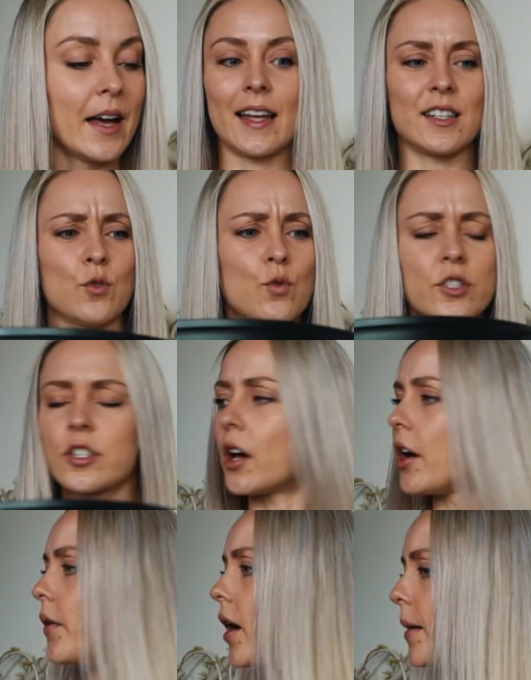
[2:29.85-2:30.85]
And also
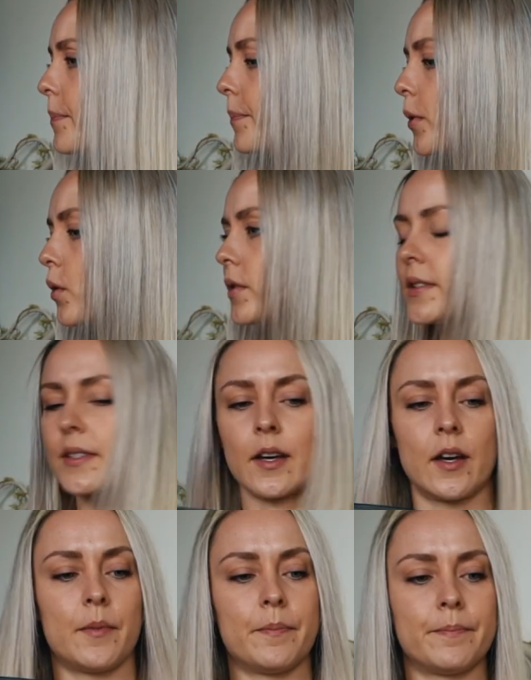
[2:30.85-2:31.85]
I bought
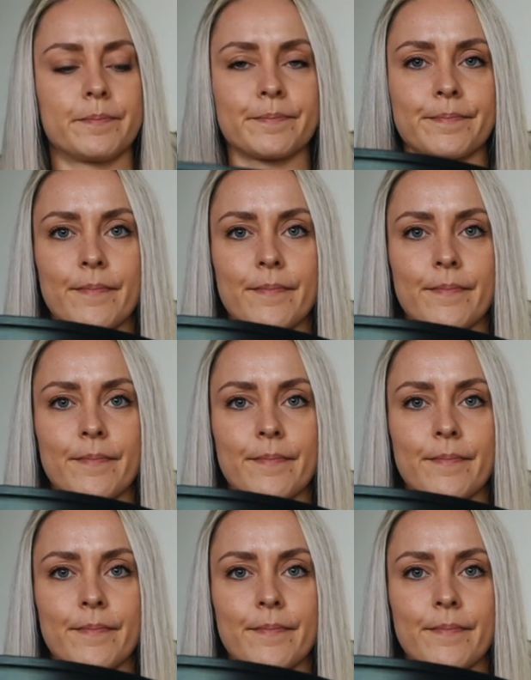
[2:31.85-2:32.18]
some